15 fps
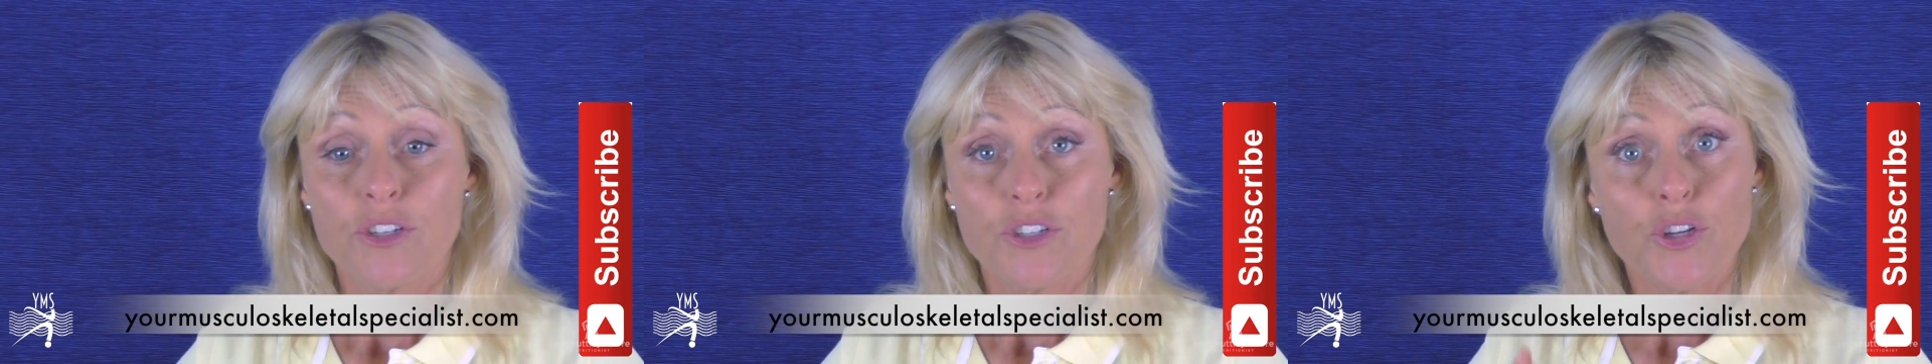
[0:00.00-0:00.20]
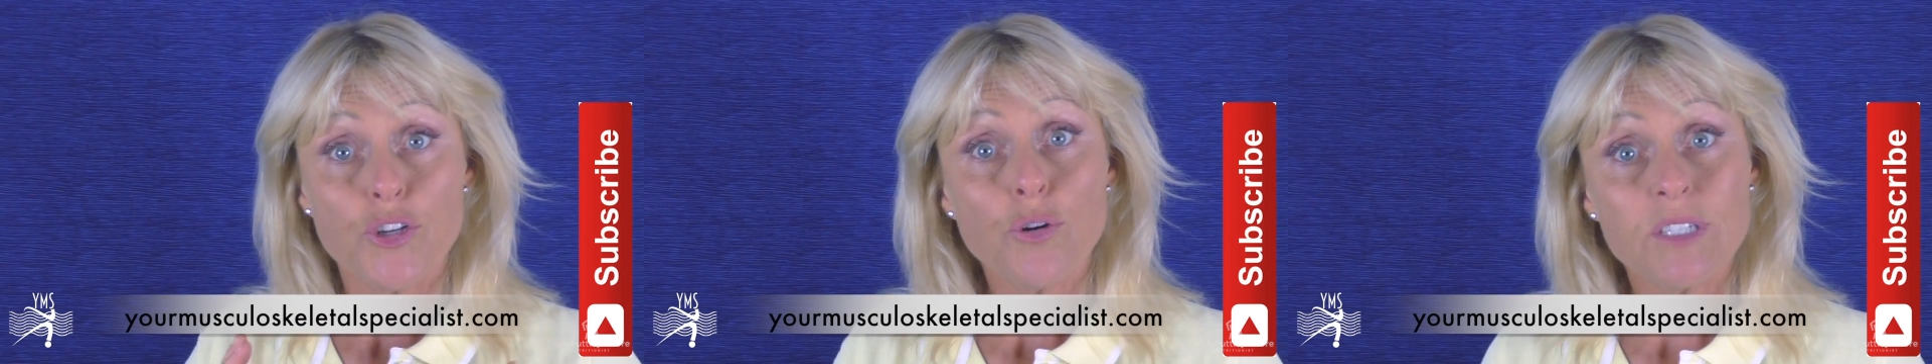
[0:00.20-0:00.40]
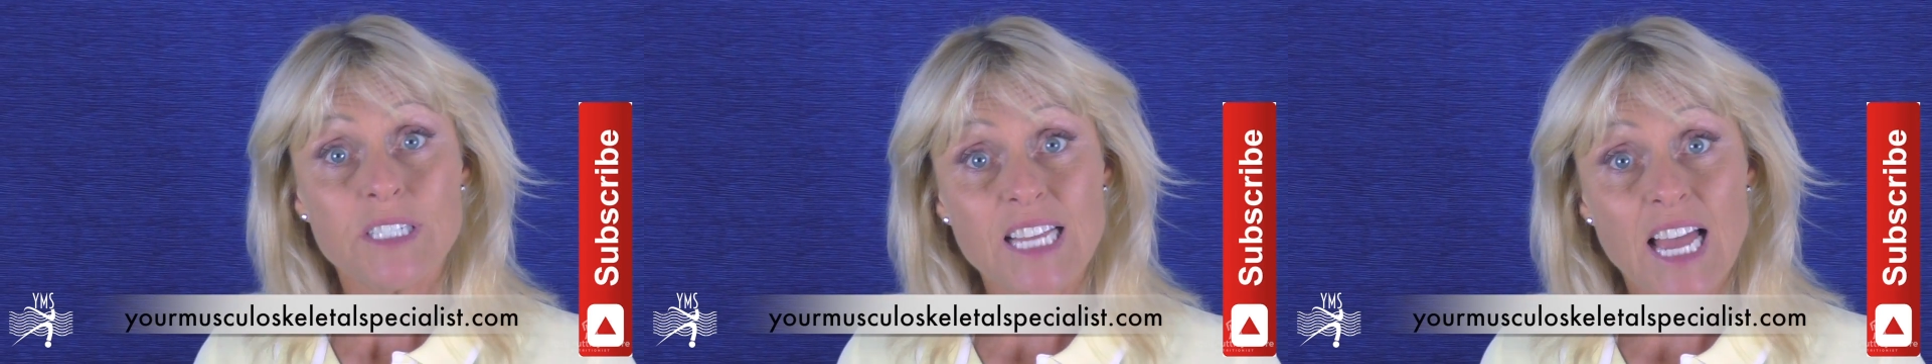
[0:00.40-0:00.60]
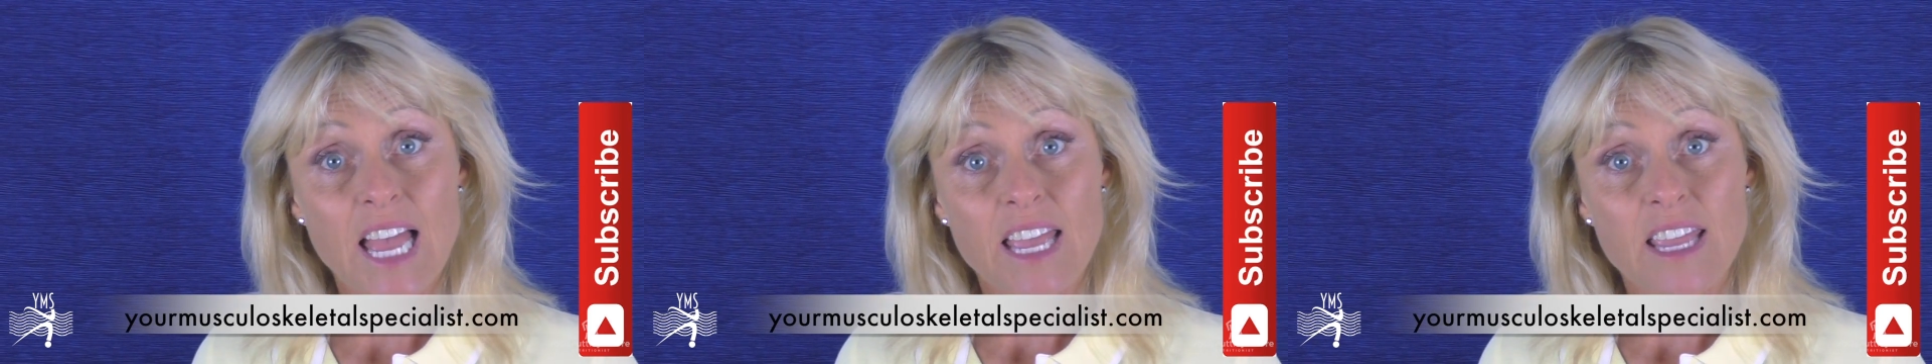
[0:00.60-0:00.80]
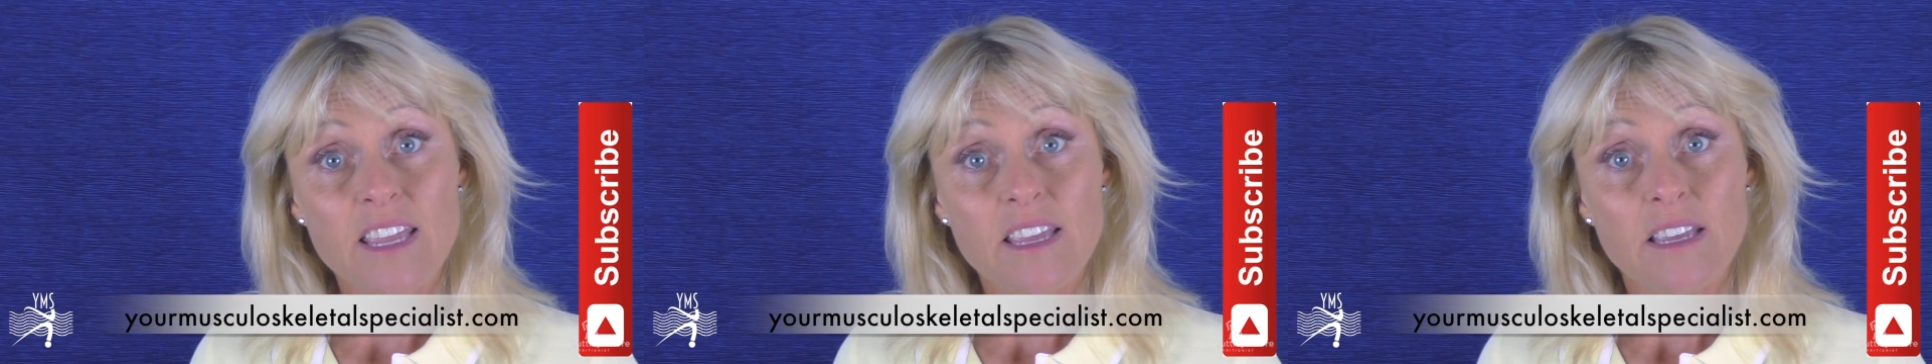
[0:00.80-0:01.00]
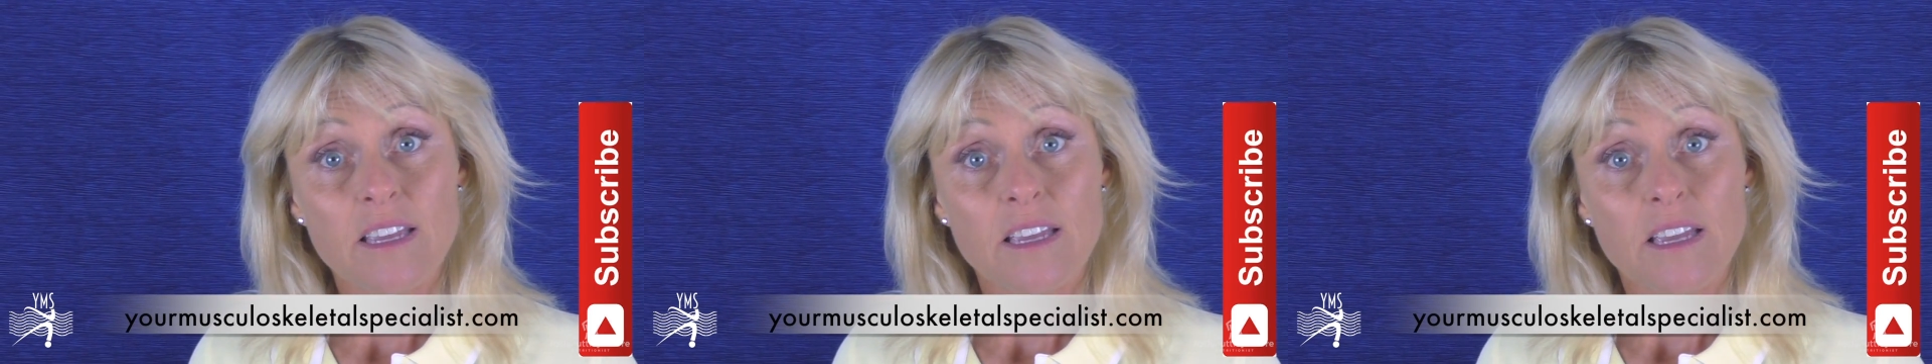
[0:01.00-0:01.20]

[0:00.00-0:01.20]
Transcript: to your day,